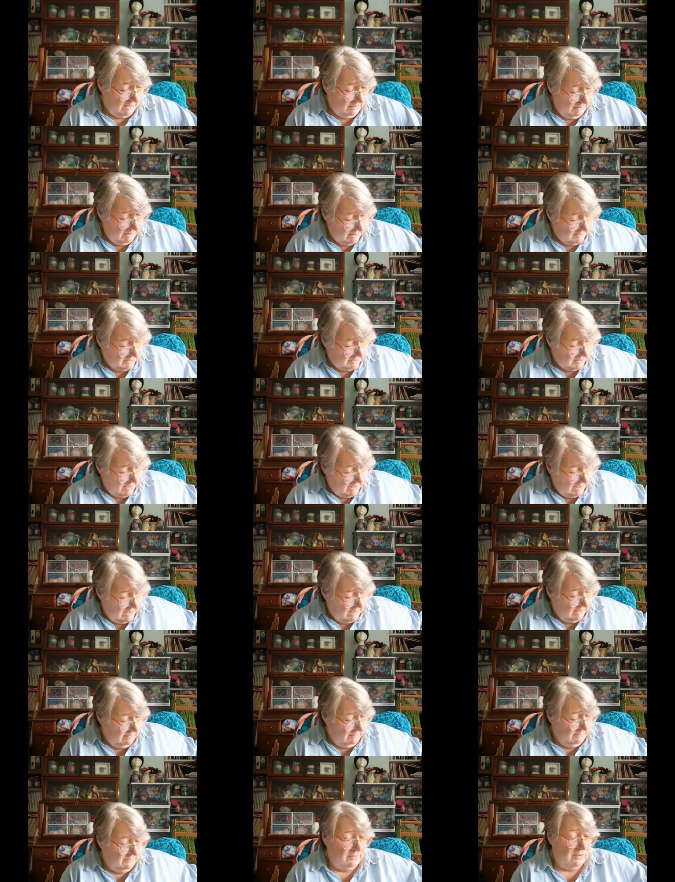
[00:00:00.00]
knowing that I
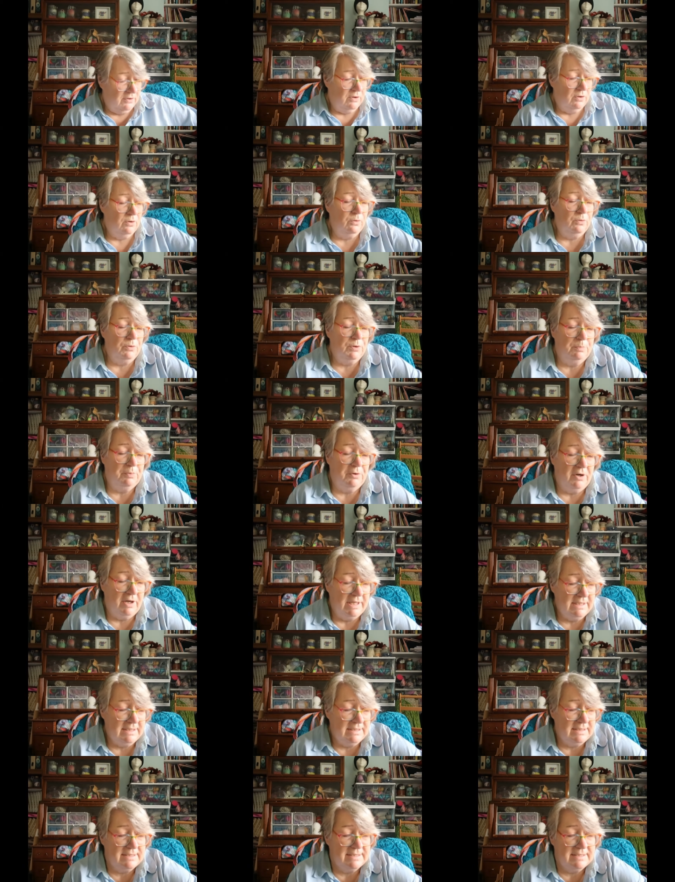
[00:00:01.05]
love all the
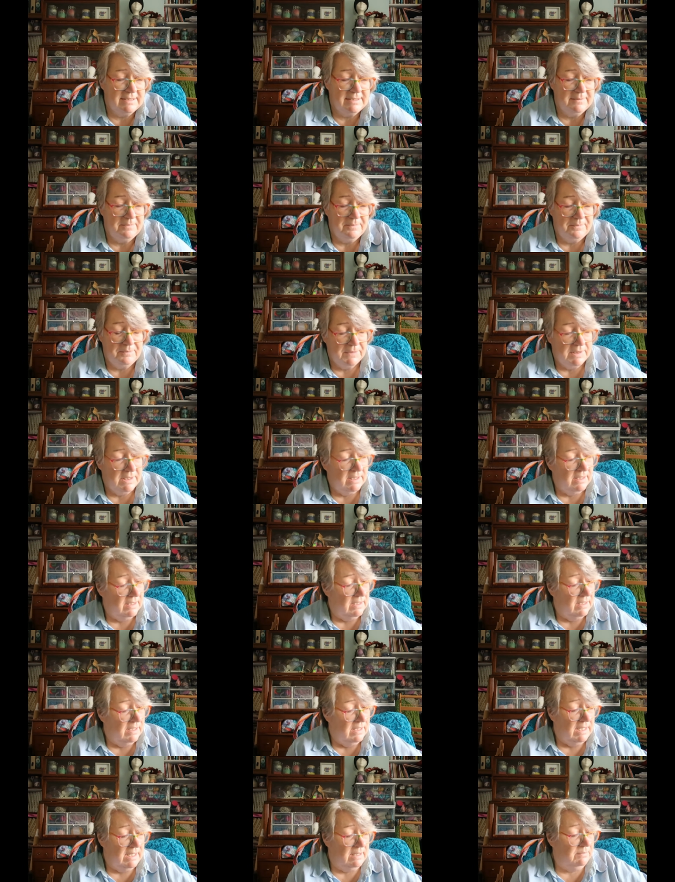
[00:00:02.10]
brights,
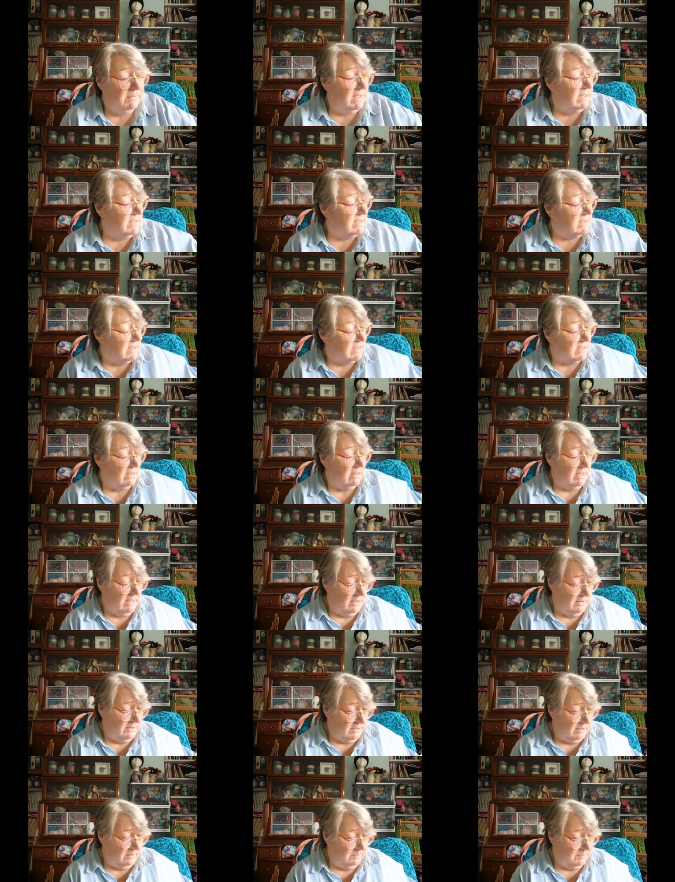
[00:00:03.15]
it means a
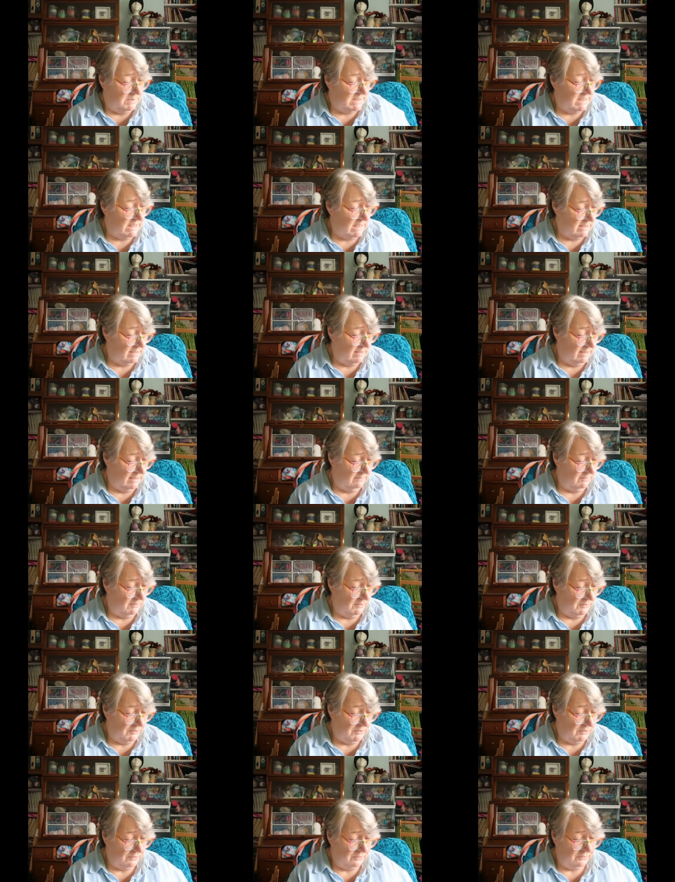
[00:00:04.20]
dyer that I'm particularly
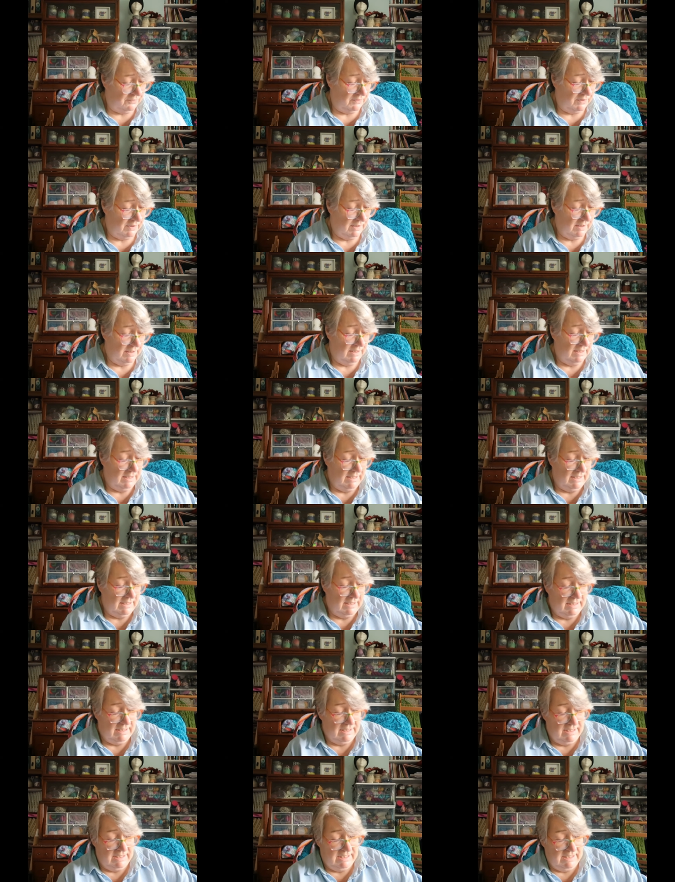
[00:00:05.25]
fond of
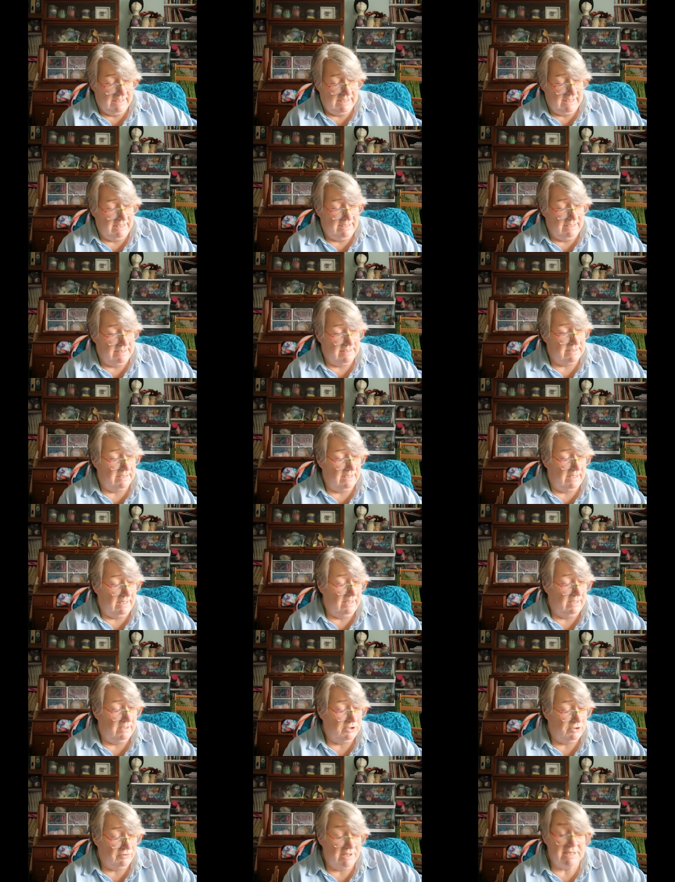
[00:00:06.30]
is
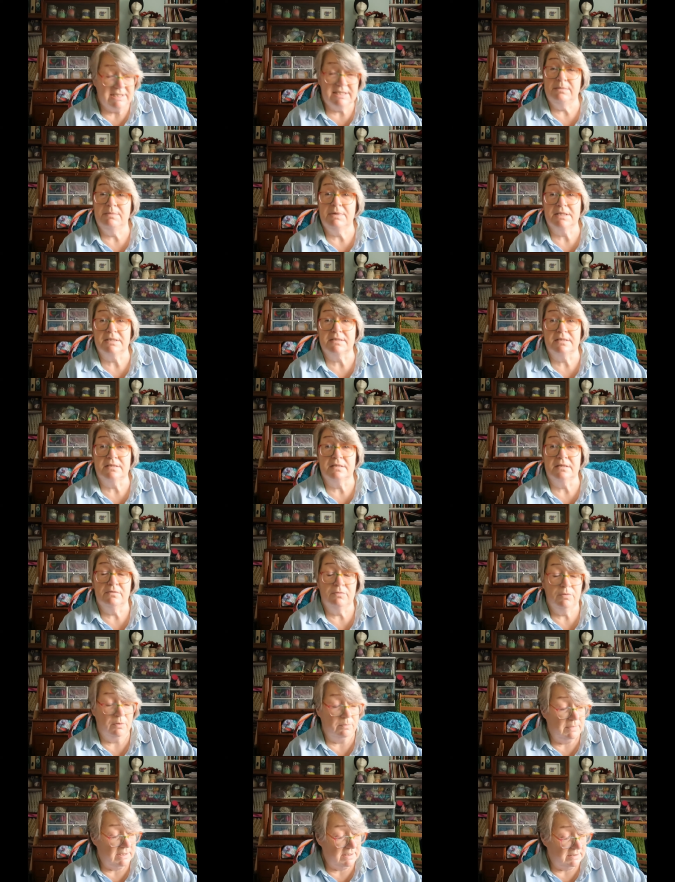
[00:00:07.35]
Tracy Mustard of
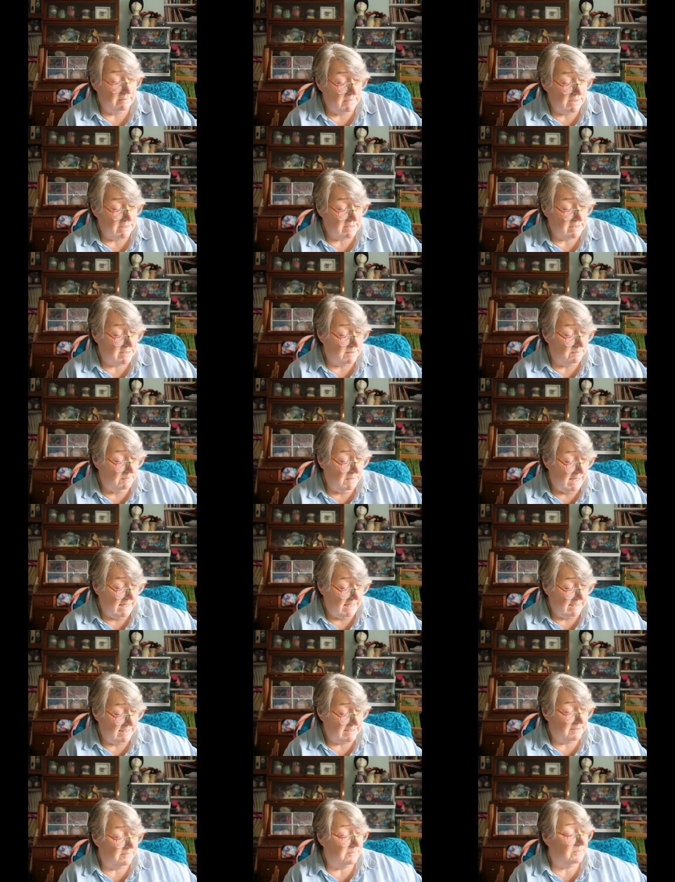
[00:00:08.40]
What Mustard
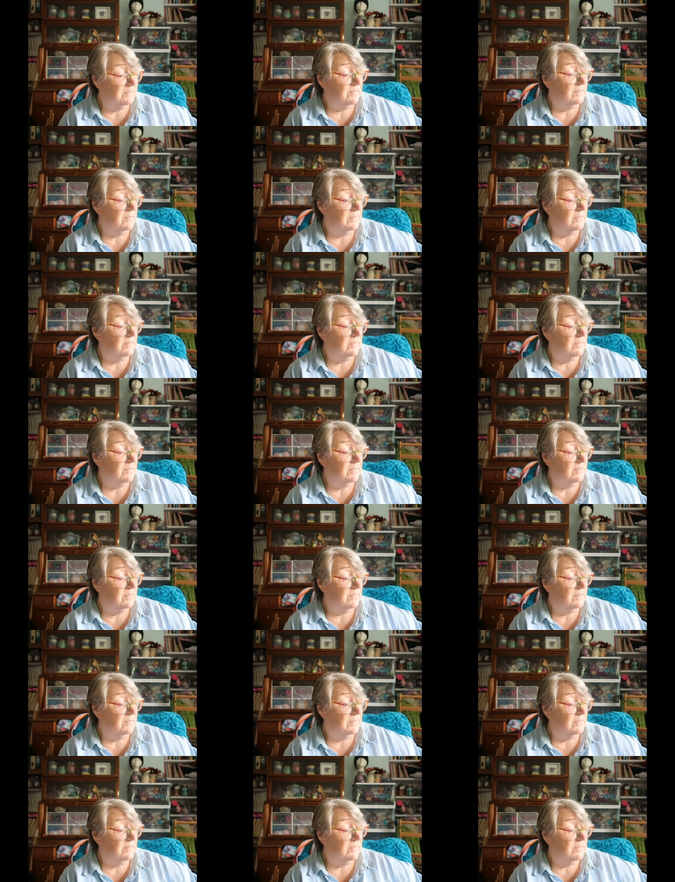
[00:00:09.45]
Made.